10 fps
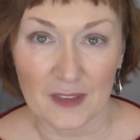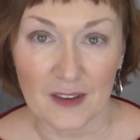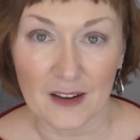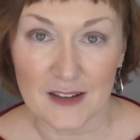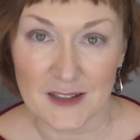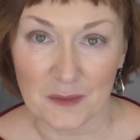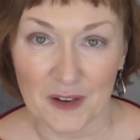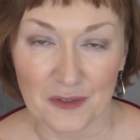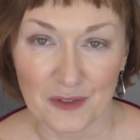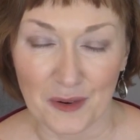the
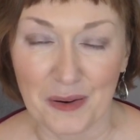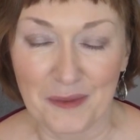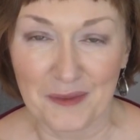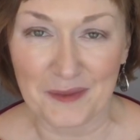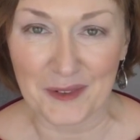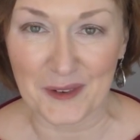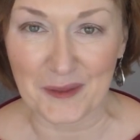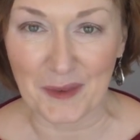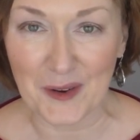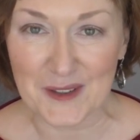customer for
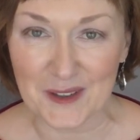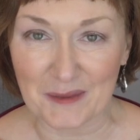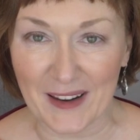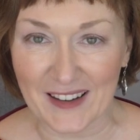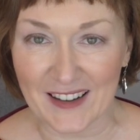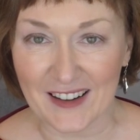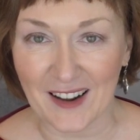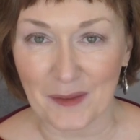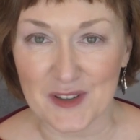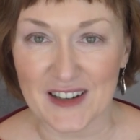most of my knitting
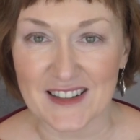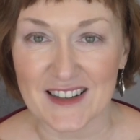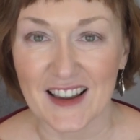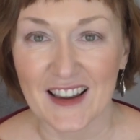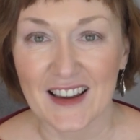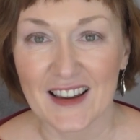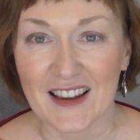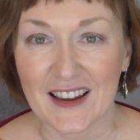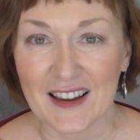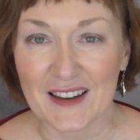objects.
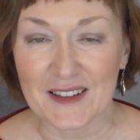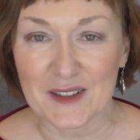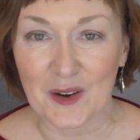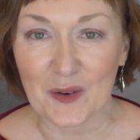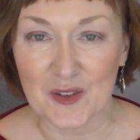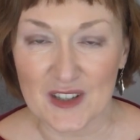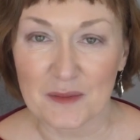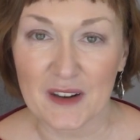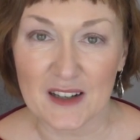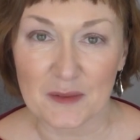So she's
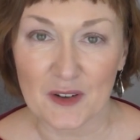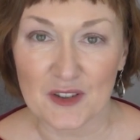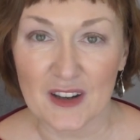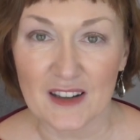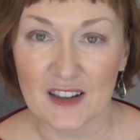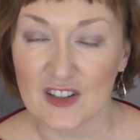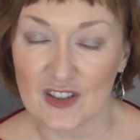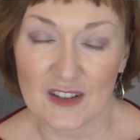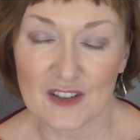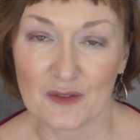been exposed to it, and
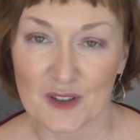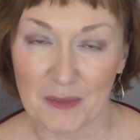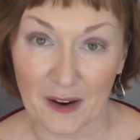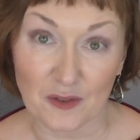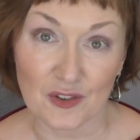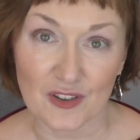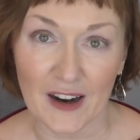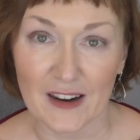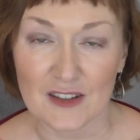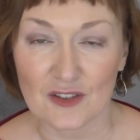she was bound to
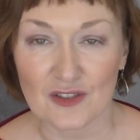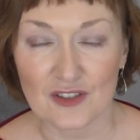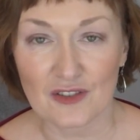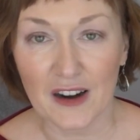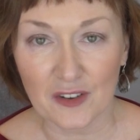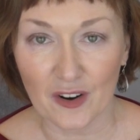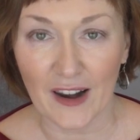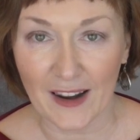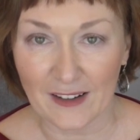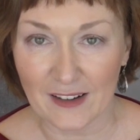try it. So she tried her
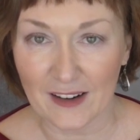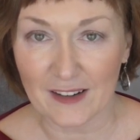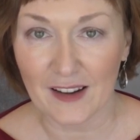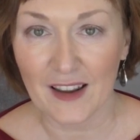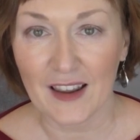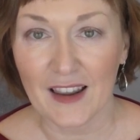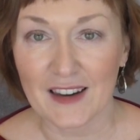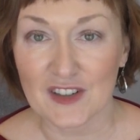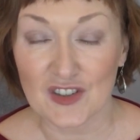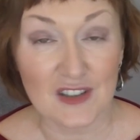hand in it,
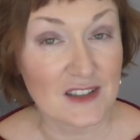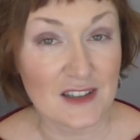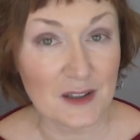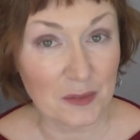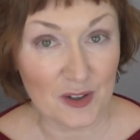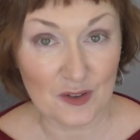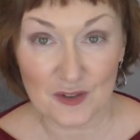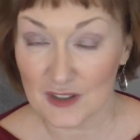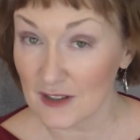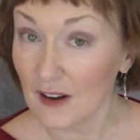and she did
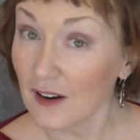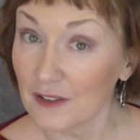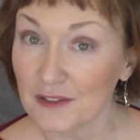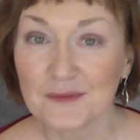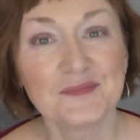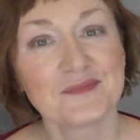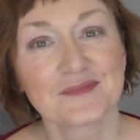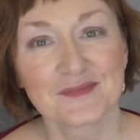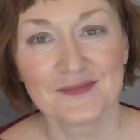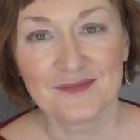produce a scarf.
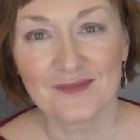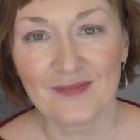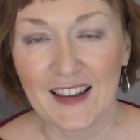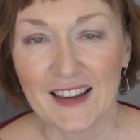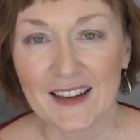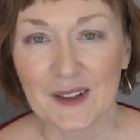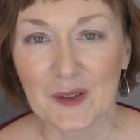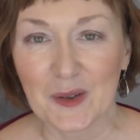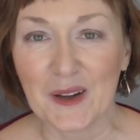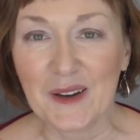
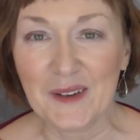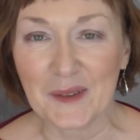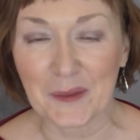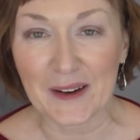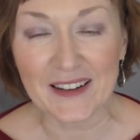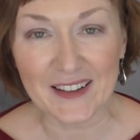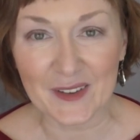And when I